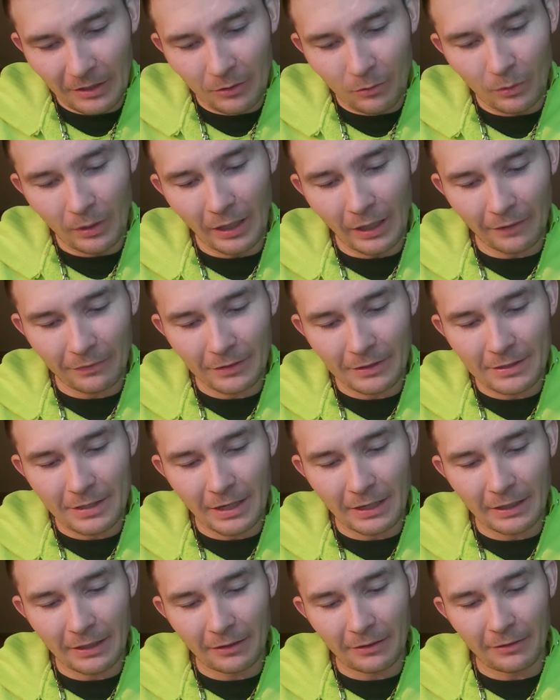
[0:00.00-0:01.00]
We have to
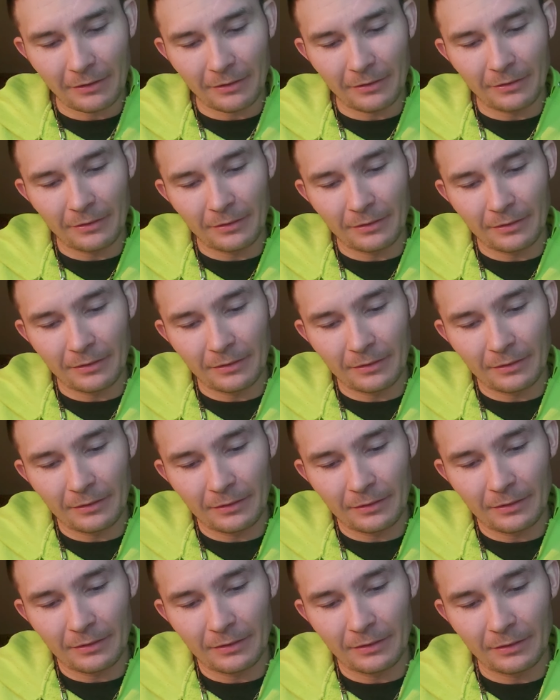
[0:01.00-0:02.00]
take a.
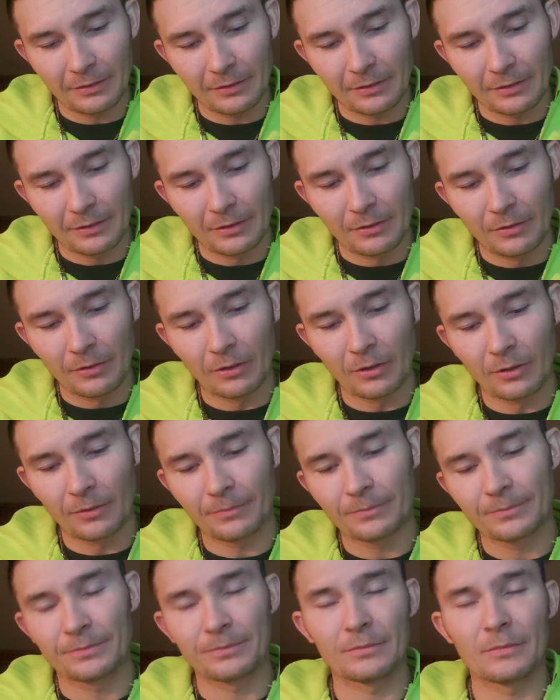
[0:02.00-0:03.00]
Well,
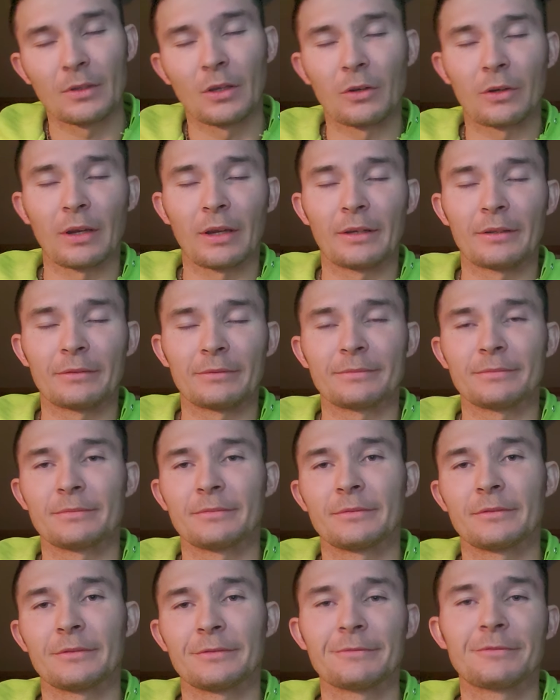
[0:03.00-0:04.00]
okay.
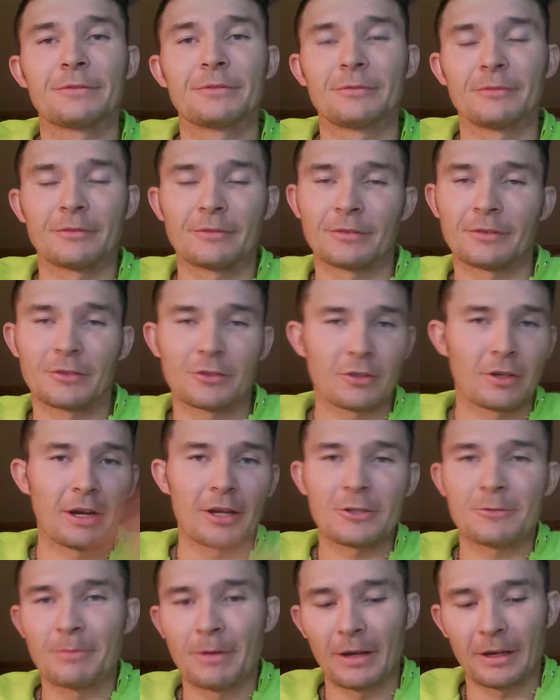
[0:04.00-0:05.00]

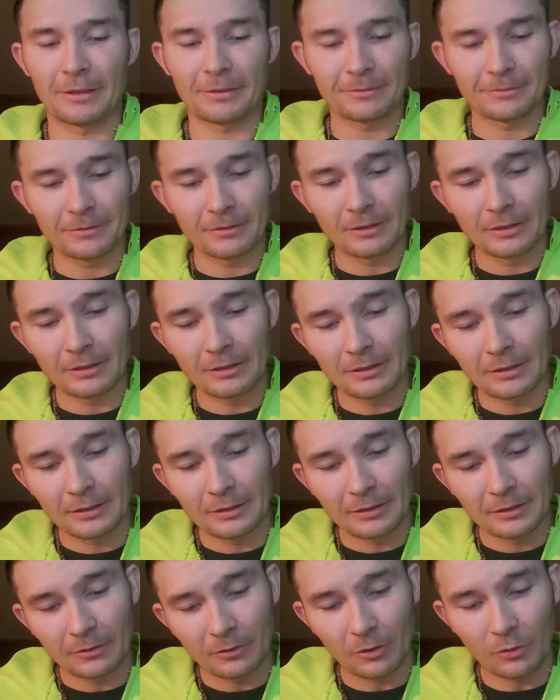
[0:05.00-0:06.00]
Scratch back.
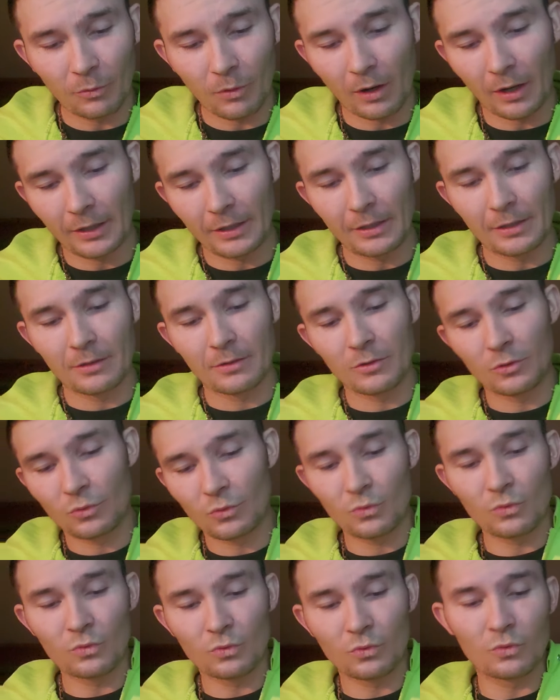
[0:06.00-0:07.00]
Rewind.
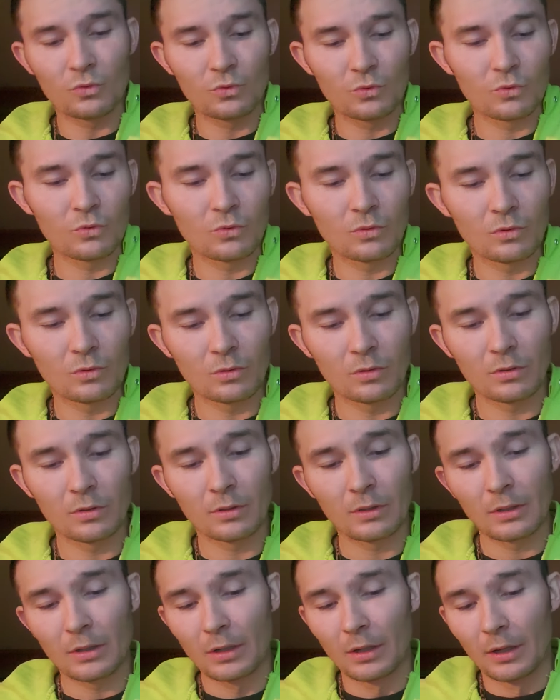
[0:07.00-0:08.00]
The
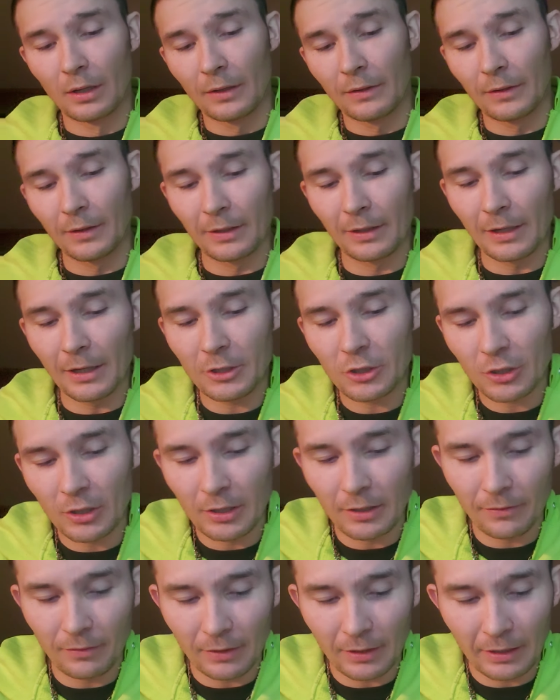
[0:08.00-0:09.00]

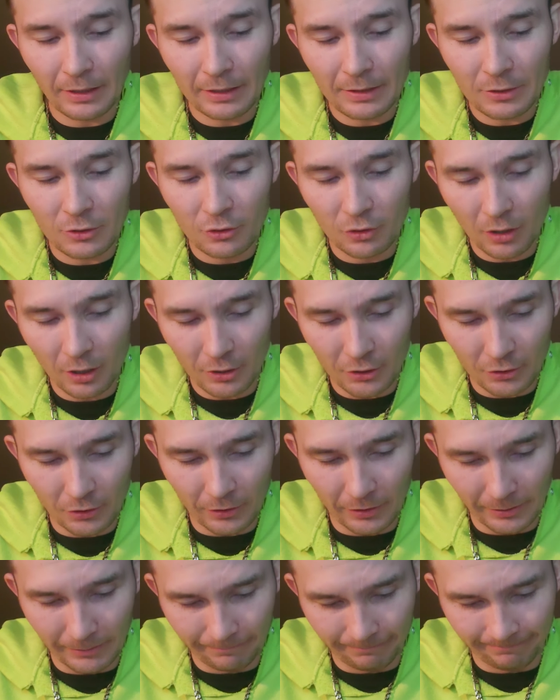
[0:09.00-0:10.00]
initiative against
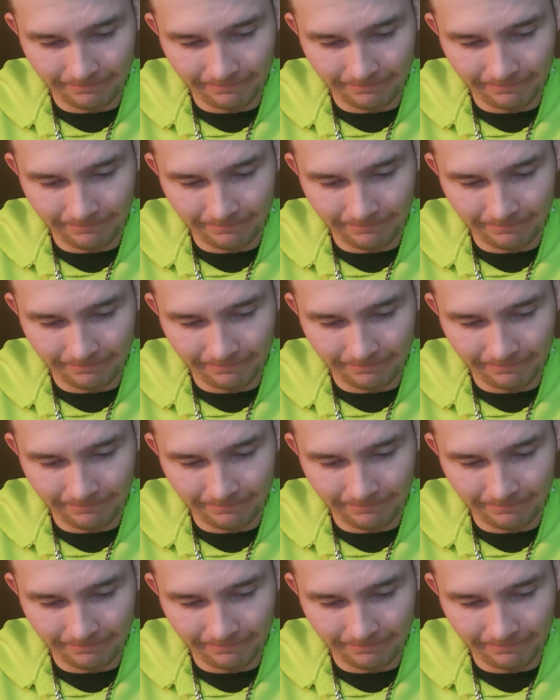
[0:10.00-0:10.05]
drudgery.